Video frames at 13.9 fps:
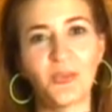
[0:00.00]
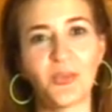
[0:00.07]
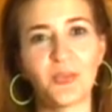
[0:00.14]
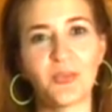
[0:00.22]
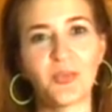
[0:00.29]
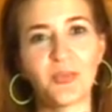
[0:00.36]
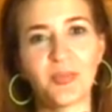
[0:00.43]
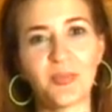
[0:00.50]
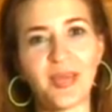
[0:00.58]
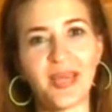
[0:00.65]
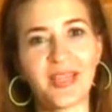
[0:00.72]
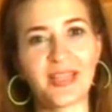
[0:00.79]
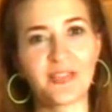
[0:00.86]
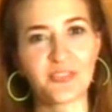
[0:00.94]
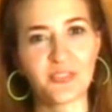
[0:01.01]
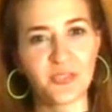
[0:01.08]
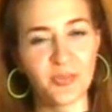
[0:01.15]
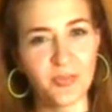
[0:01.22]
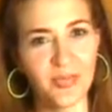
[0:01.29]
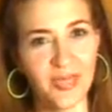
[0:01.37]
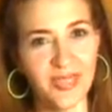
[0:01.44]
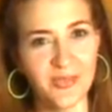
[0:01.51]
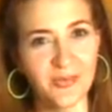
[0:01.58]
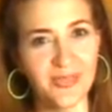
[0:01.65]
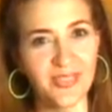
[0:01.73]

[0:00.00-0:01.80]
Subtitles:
we will be back after the break.